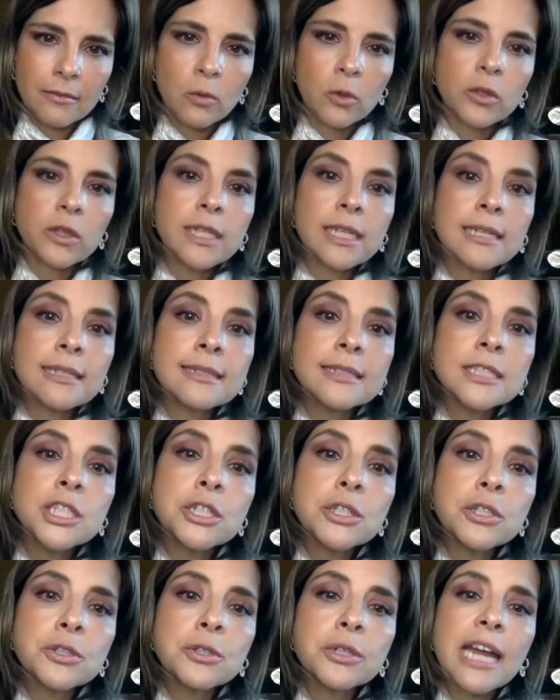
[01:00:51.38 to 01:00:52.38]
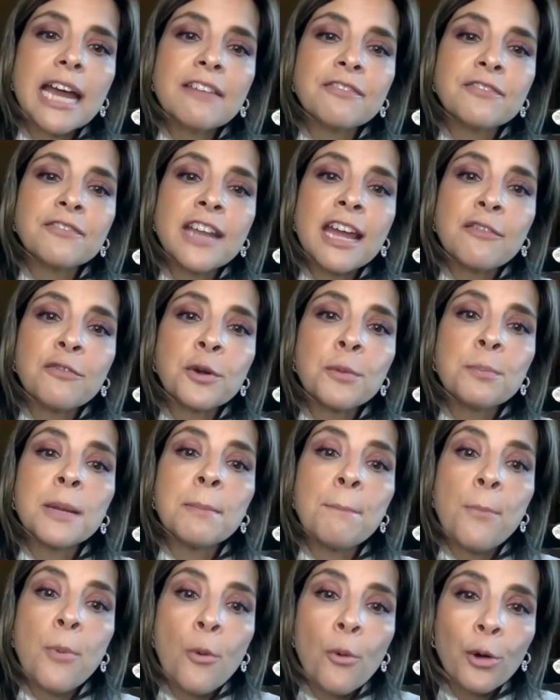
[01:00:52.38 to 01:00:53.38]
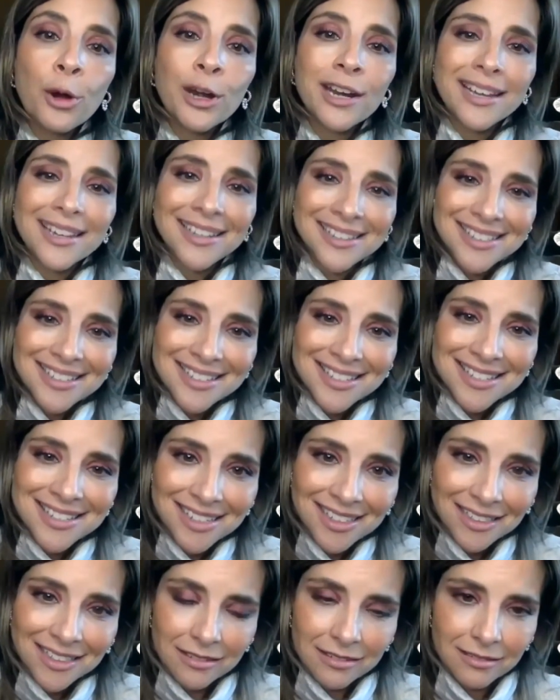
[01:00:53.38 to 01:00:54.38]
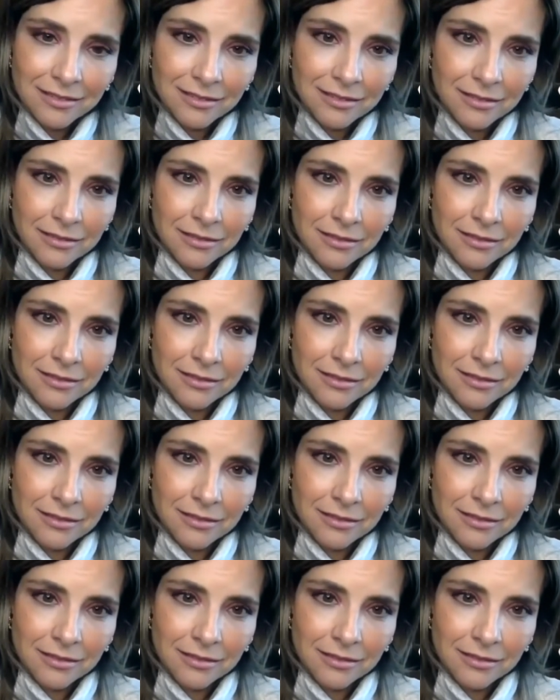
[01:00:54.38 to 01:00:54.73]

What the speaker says: Well, these children have never been born into sin.